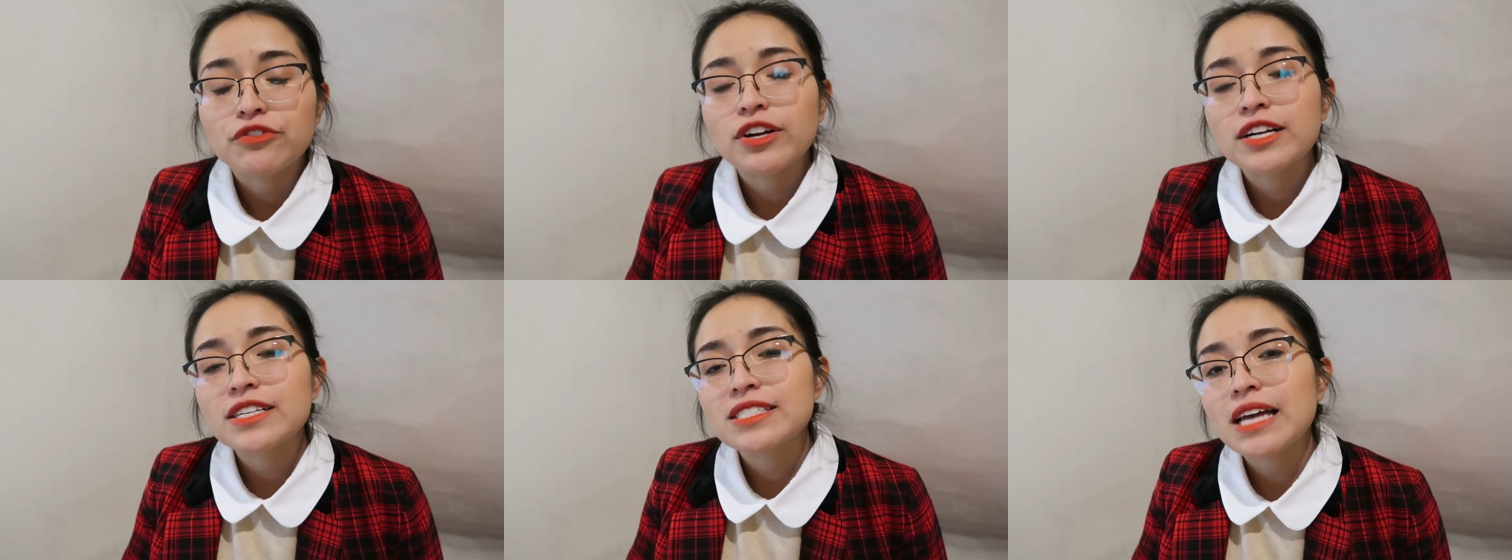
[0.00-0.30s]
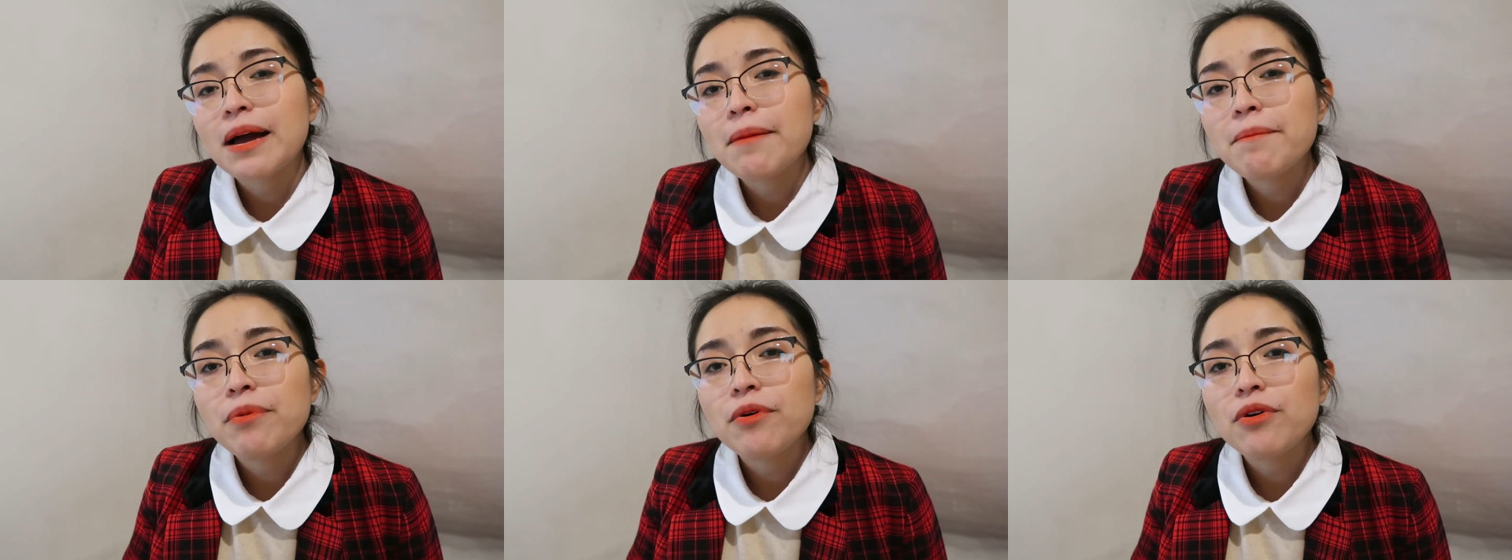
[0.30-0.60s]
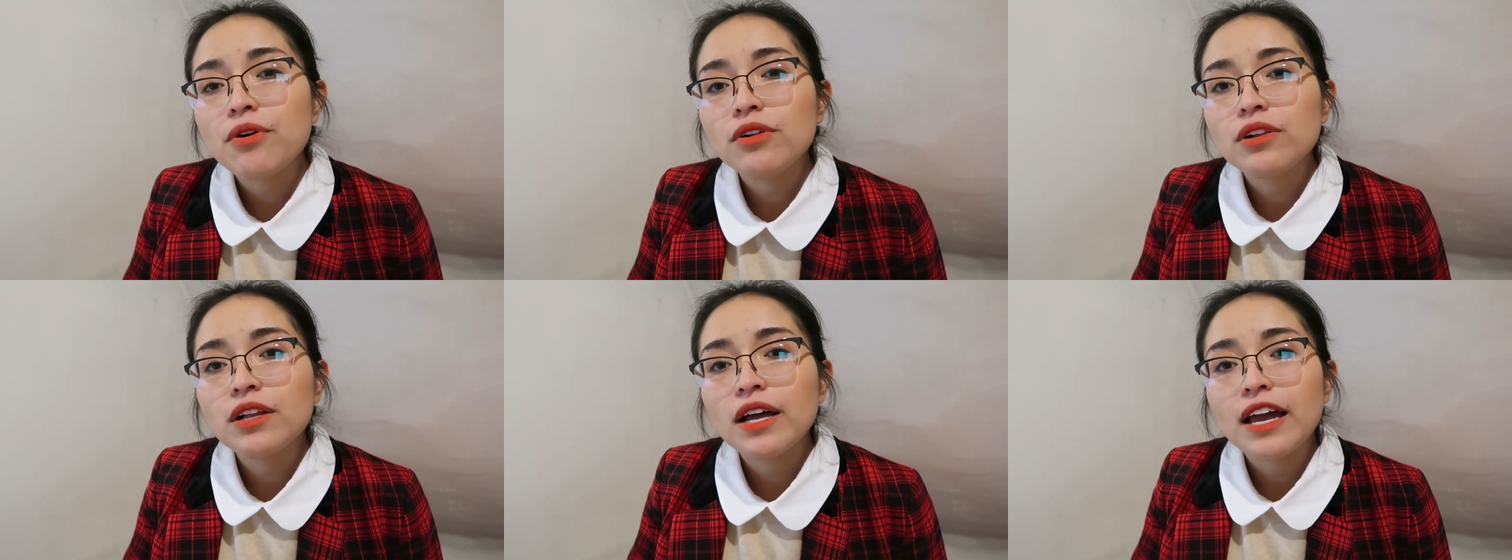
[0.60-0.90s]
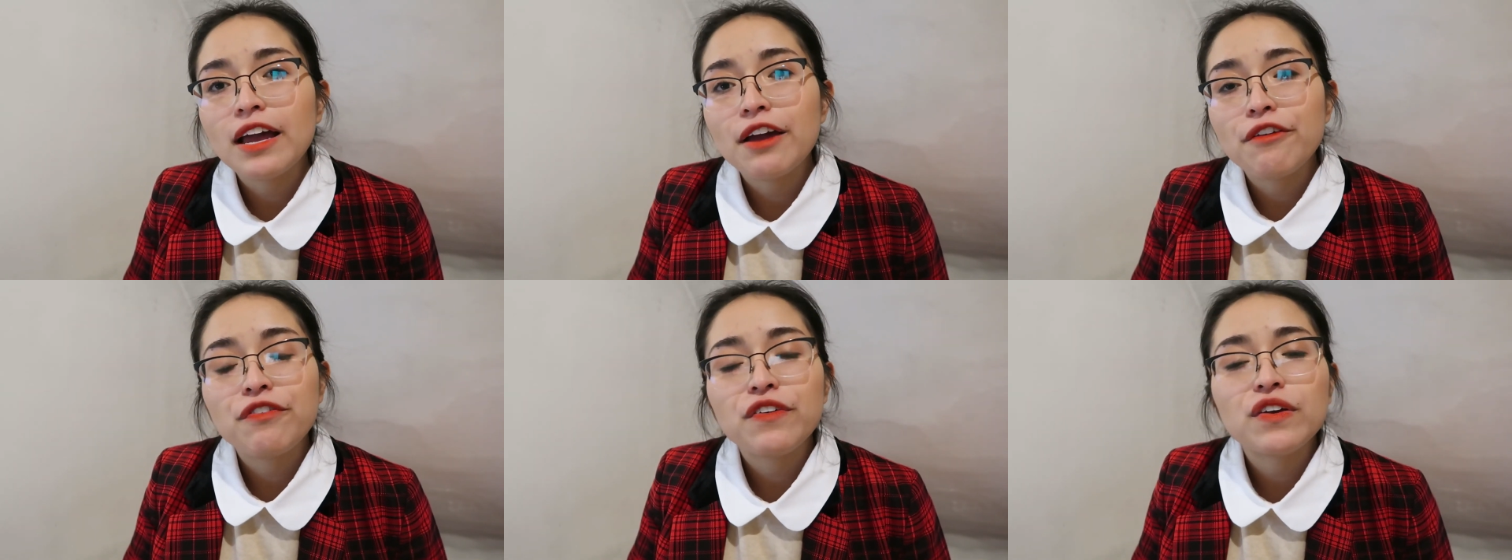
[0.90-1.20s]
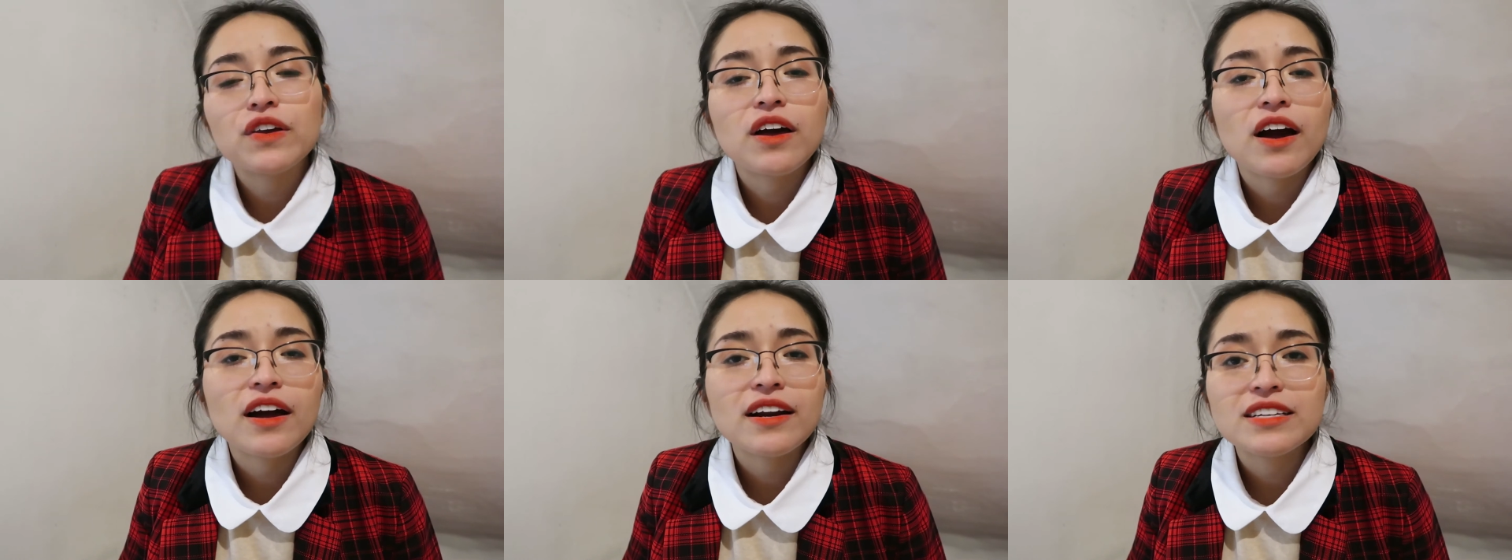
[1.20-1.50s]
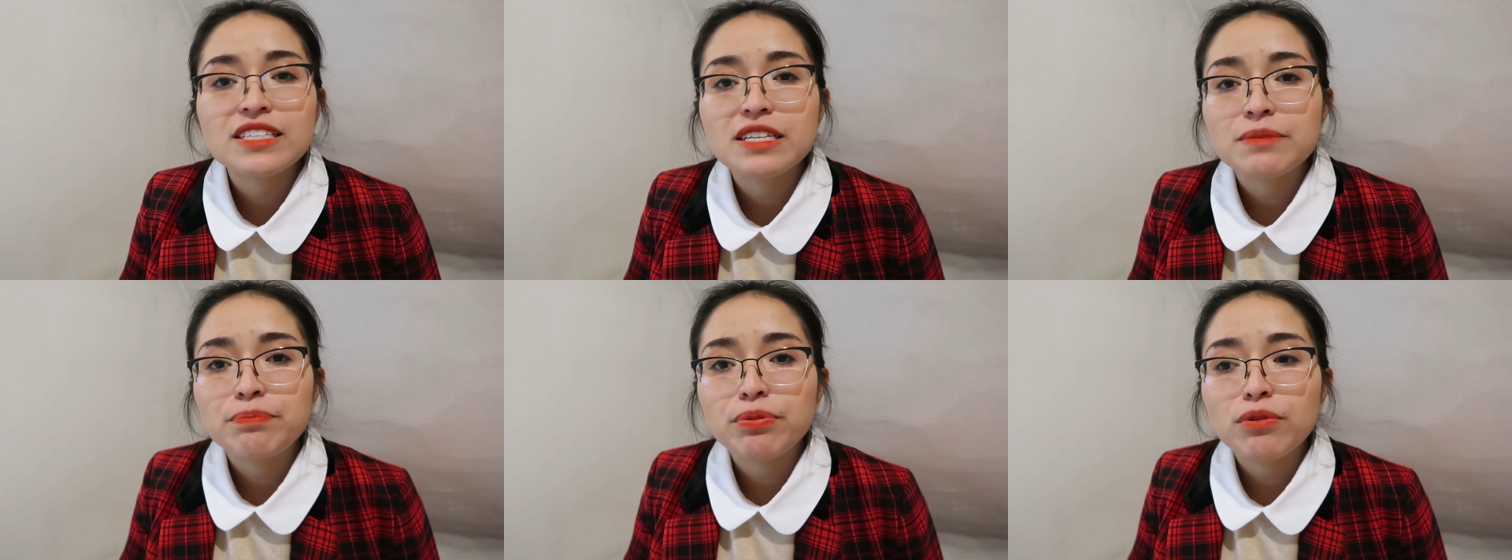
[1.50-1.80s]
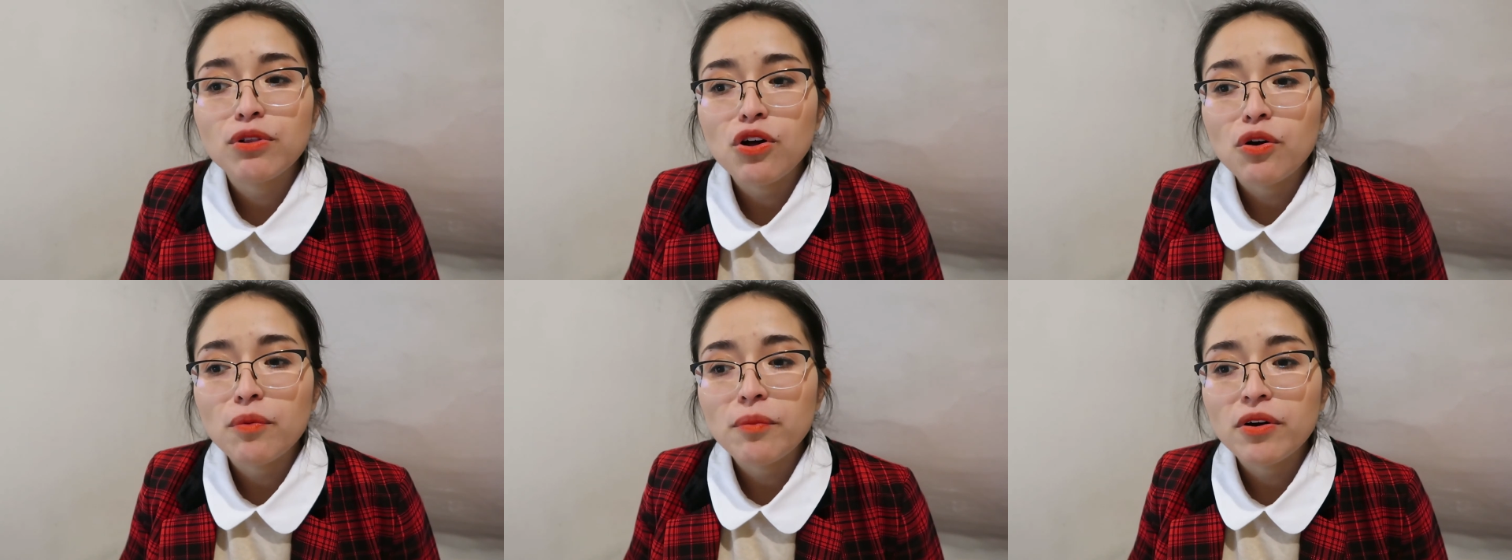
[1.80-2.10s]
For example, if you got a
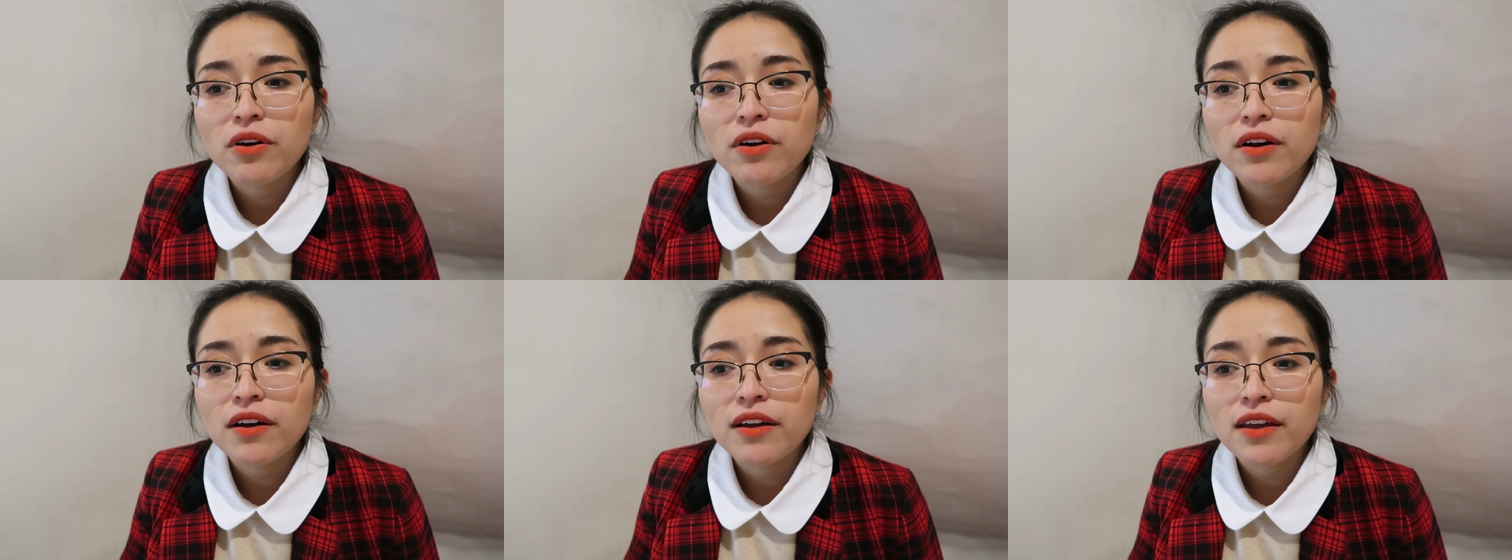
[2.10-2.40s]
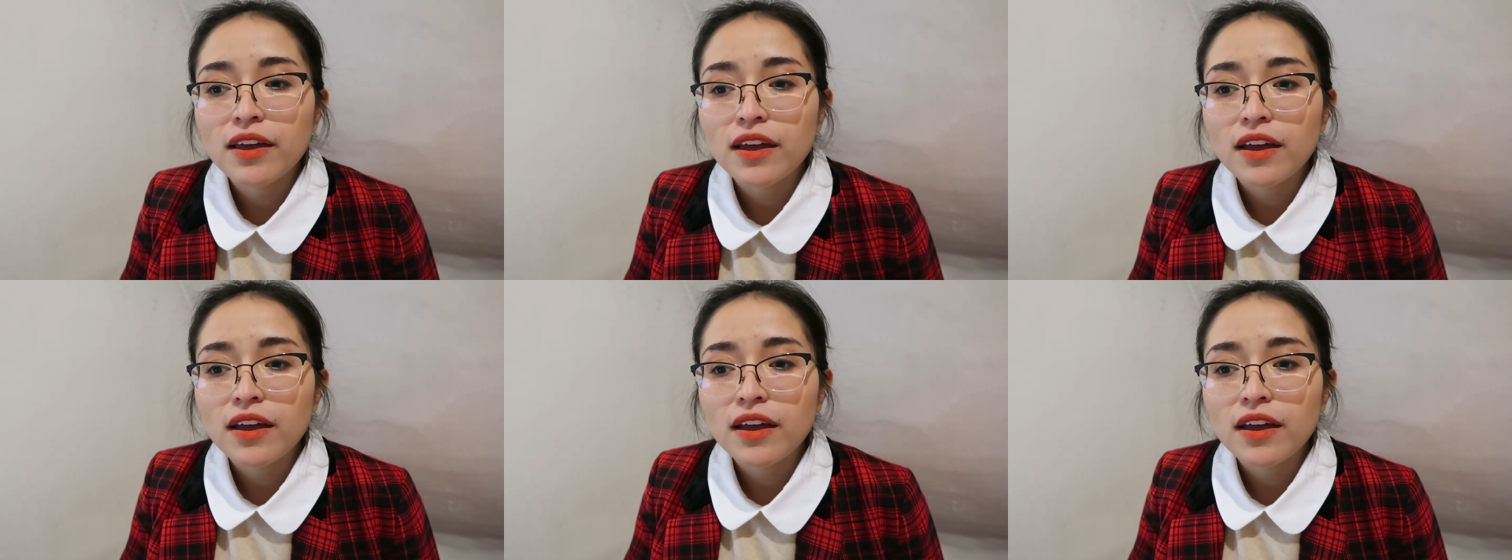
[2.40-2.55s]
diploma